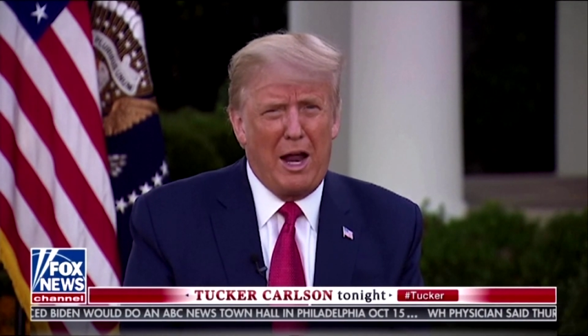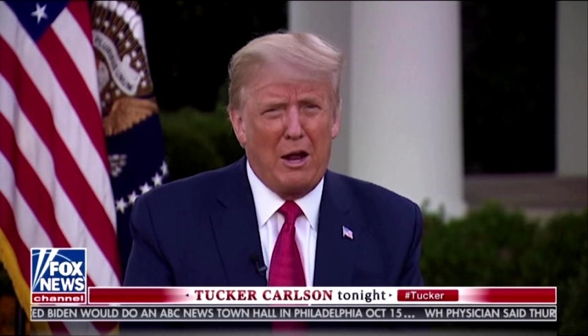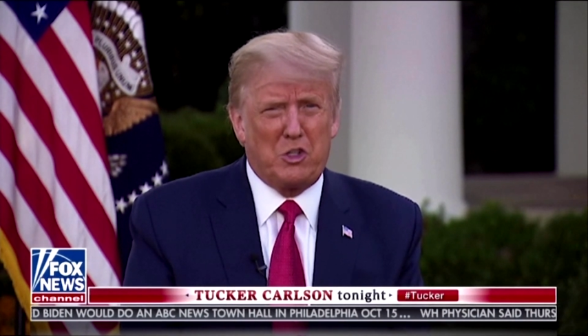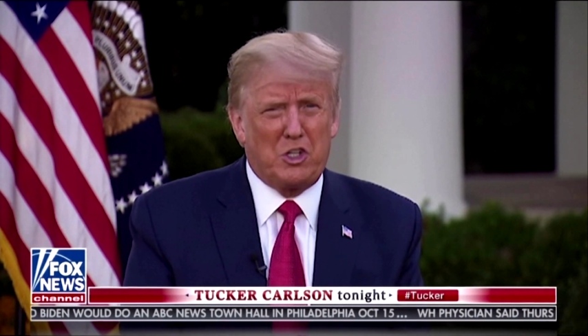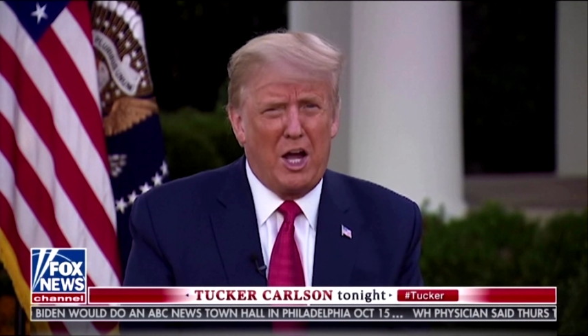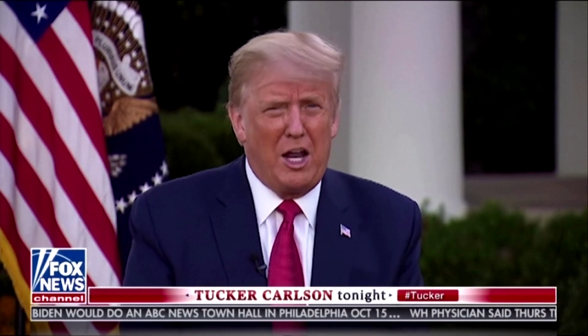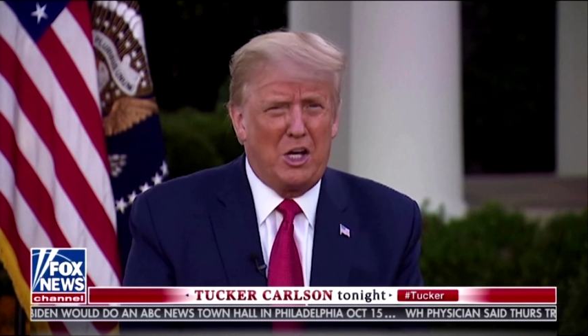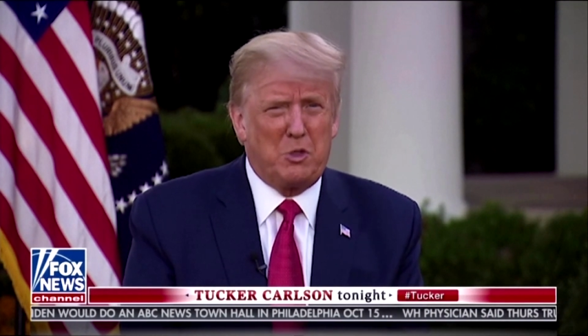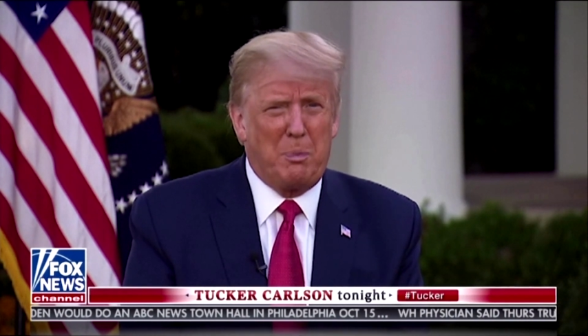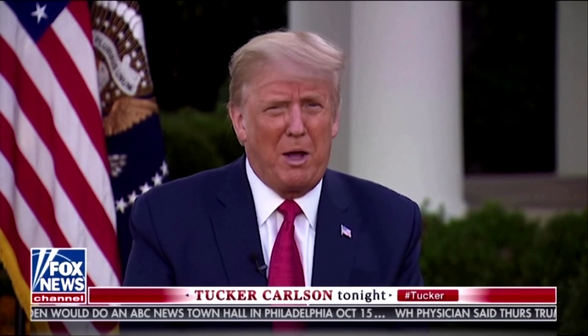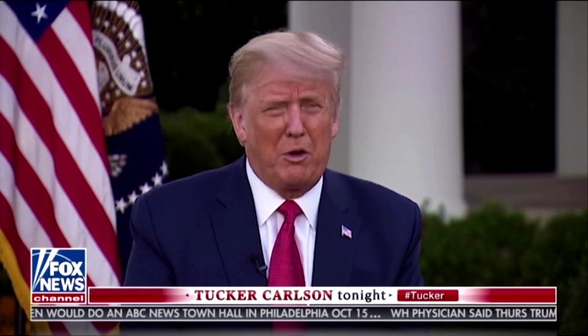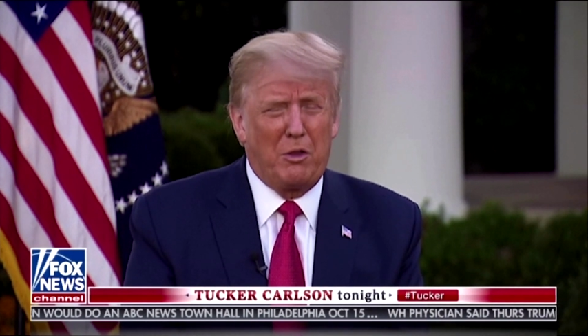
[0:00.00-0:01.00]
Outside
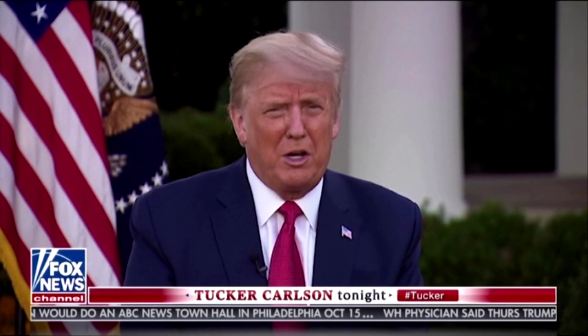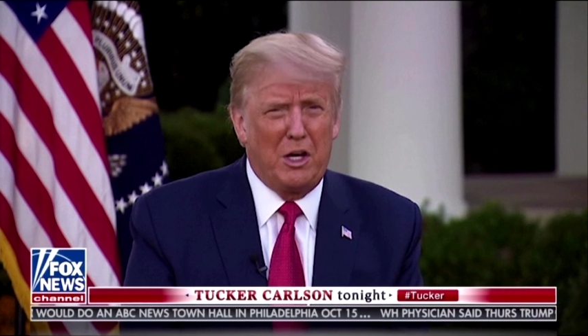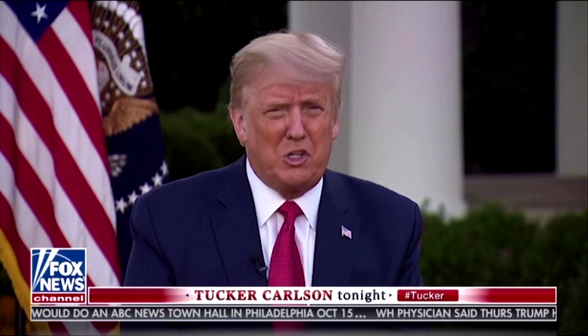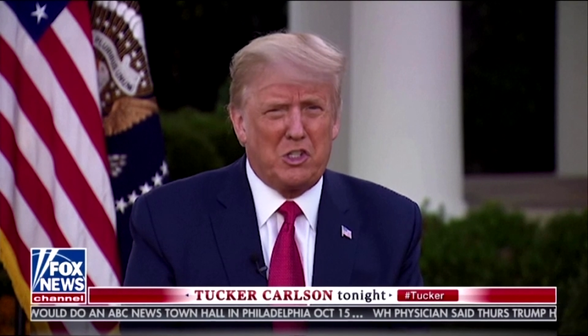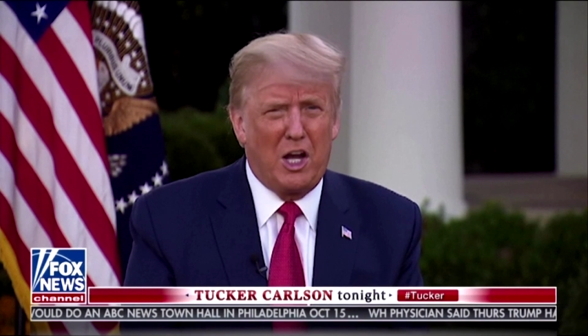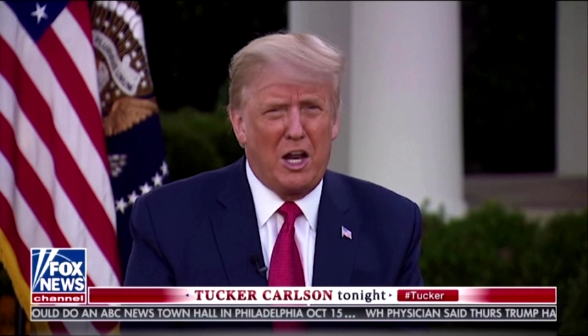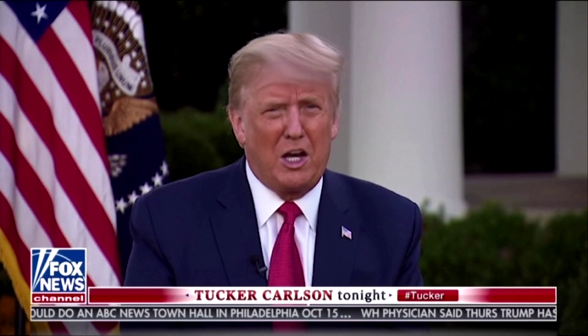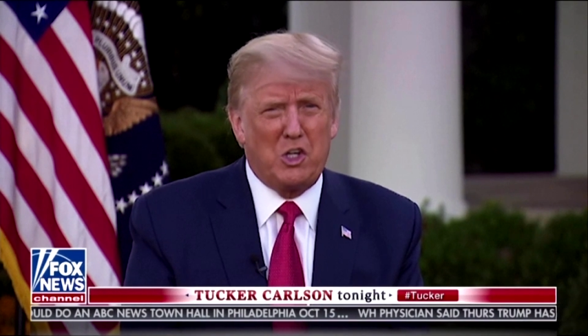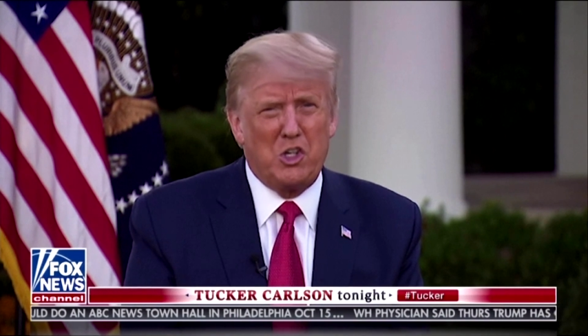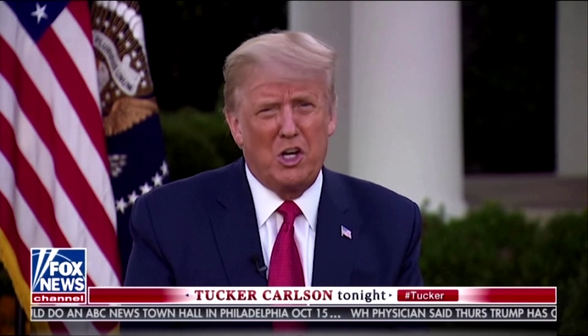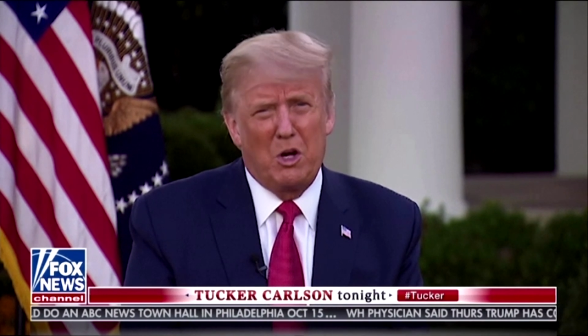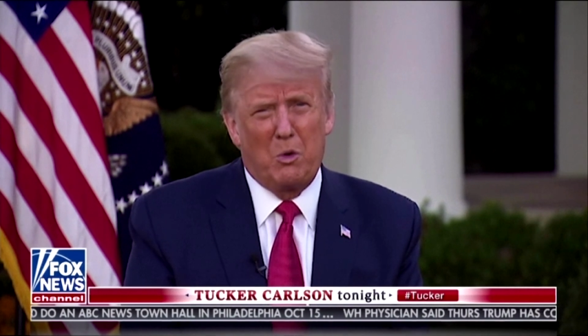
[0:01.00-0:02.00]
is better than inside,
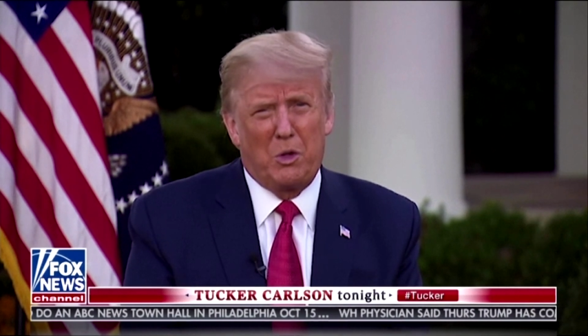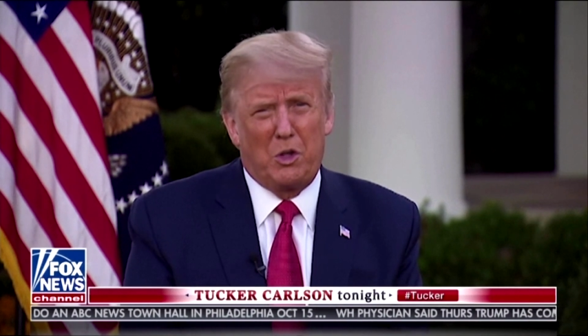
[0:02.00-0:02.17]
as you know,